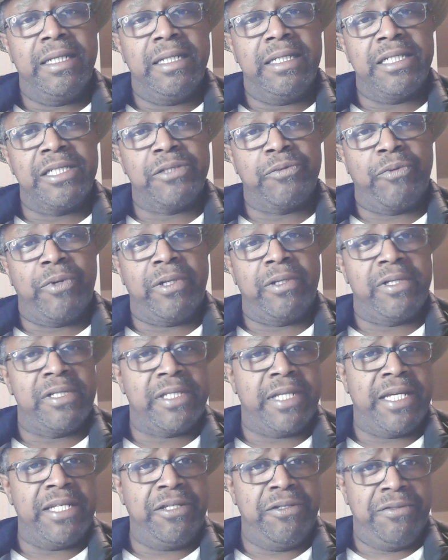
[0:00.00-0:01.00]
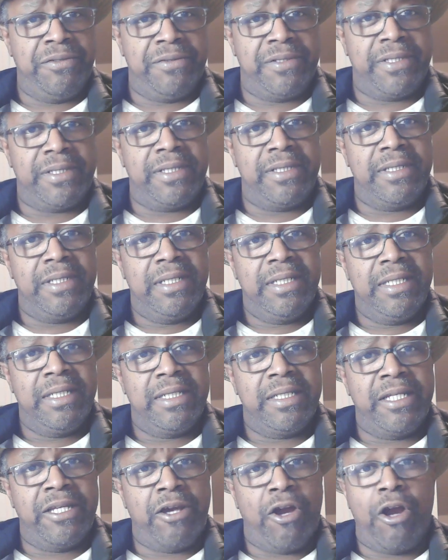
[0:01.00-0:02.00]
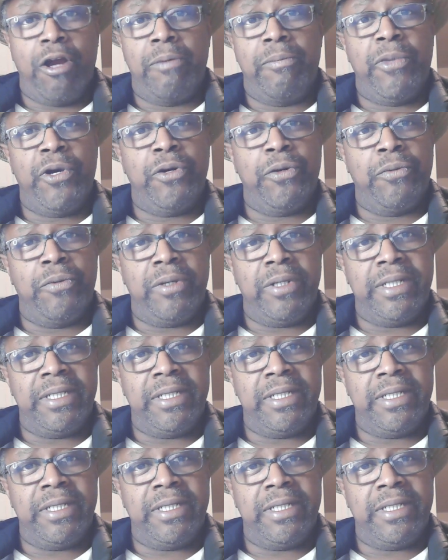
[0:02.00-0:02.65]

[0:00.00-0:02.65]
as well as I used the Harbaugh